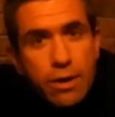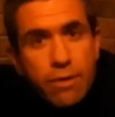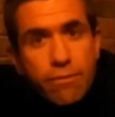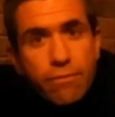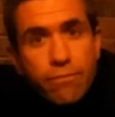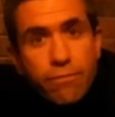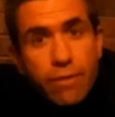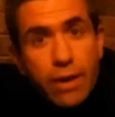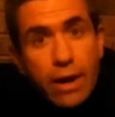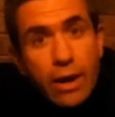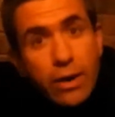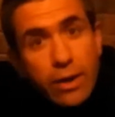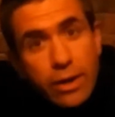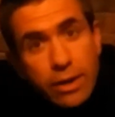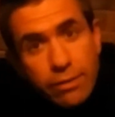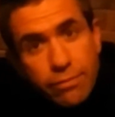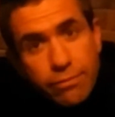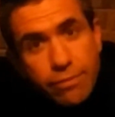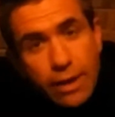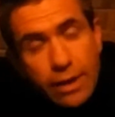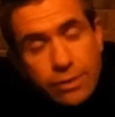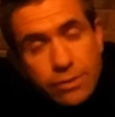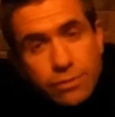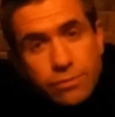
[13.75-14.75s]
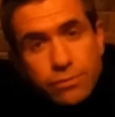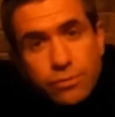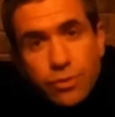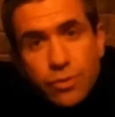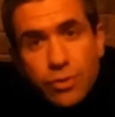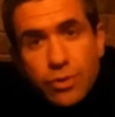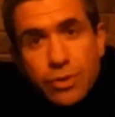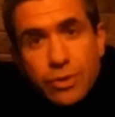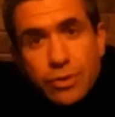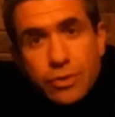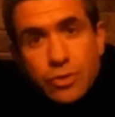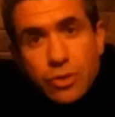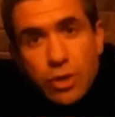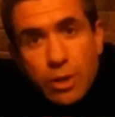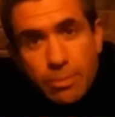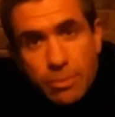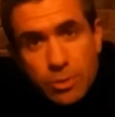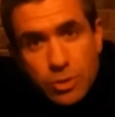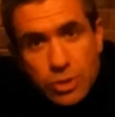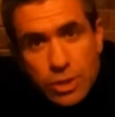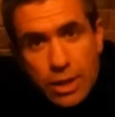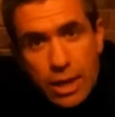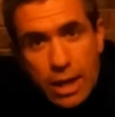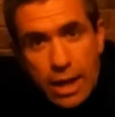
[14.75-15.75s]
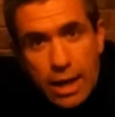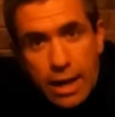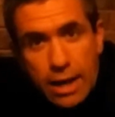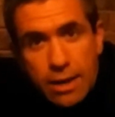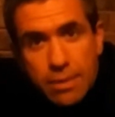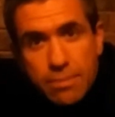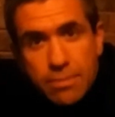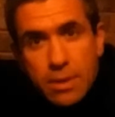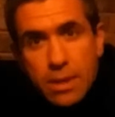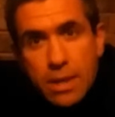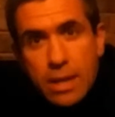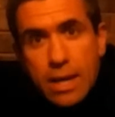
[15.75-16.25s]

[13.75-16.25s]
very effective during the summertime